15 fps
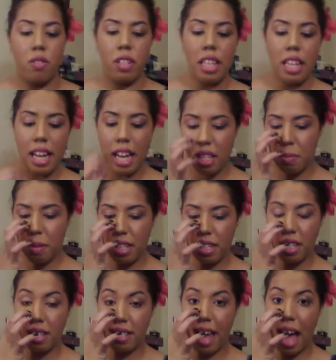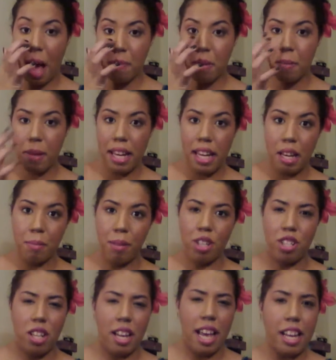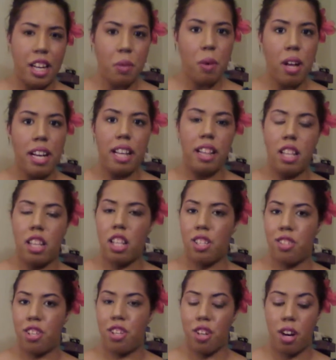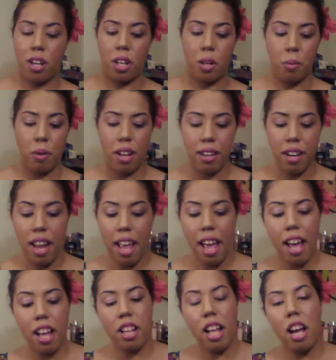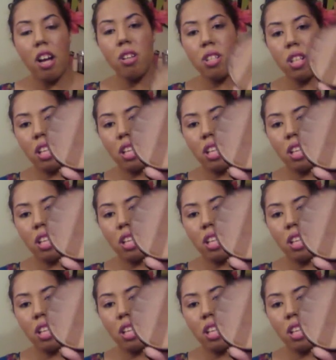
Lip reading: really nice because it's the happy medium. There's a lighter one and then there's a darker one. And I also